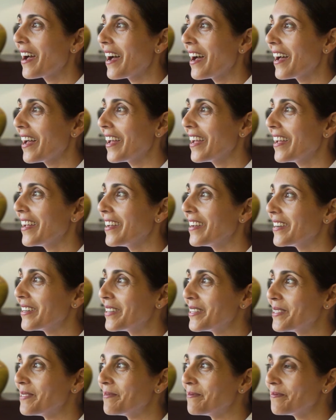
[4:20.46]
I
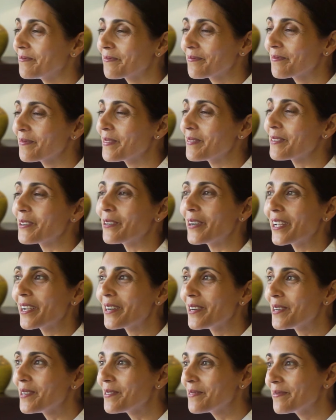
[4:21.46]
am
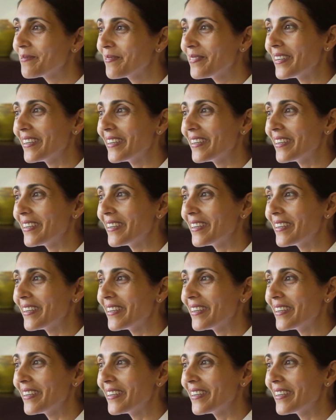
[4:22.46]
going home